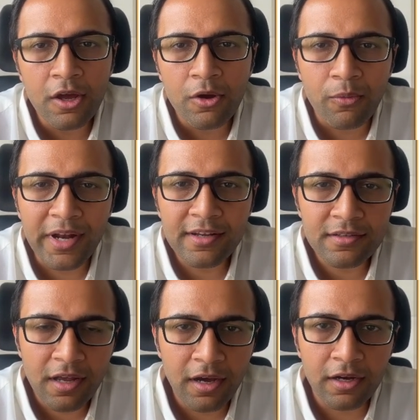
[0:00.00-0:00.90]

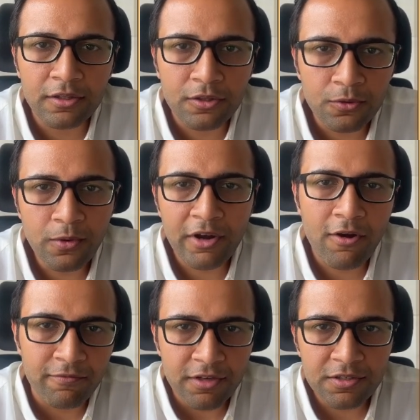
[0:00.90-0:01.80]
Whereas through an
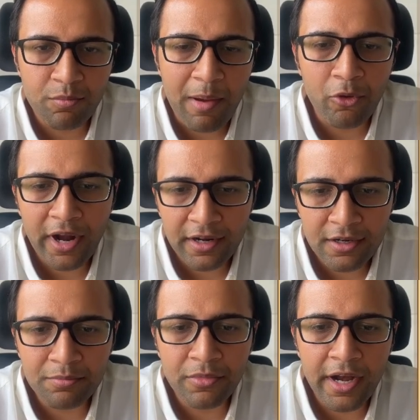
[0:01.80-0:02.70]
office
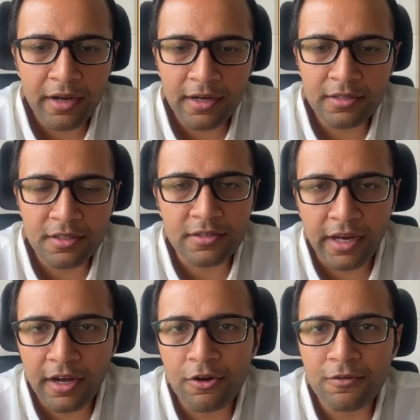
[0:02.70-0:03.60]
memorandum dated the
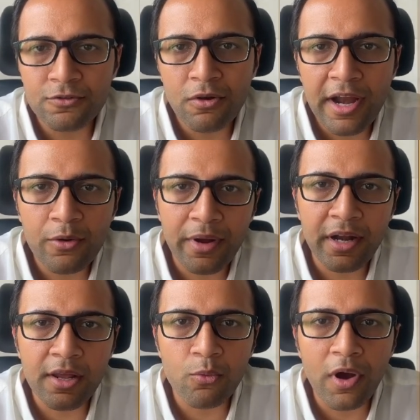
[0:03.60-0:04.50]
2nd of July
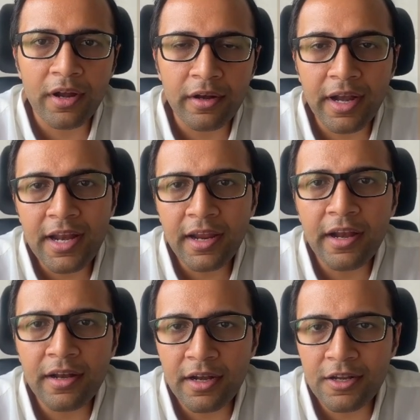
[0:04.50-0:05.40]
21, trading
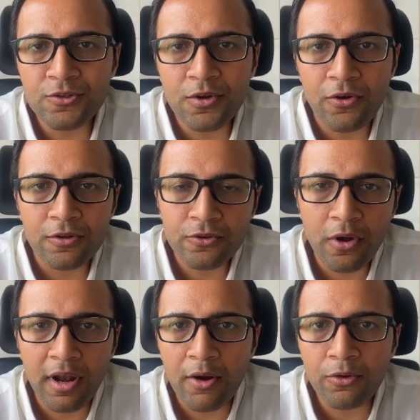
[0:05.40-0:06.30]
entities were
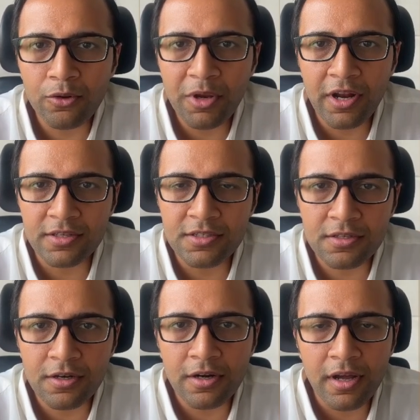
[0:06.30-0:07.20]
also allowed to be
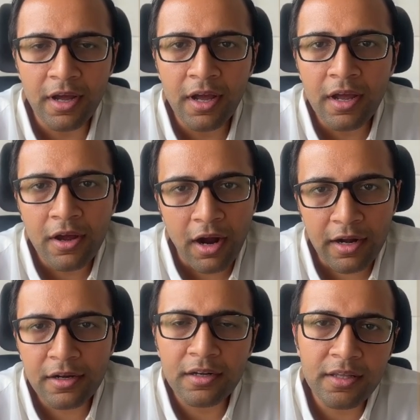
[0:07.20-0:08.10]
registered
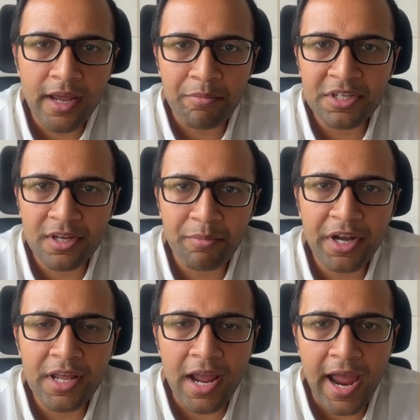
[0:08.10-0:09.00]
under the
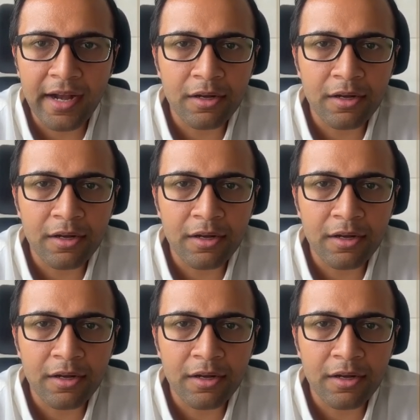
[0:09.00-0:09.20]
MSMED Act.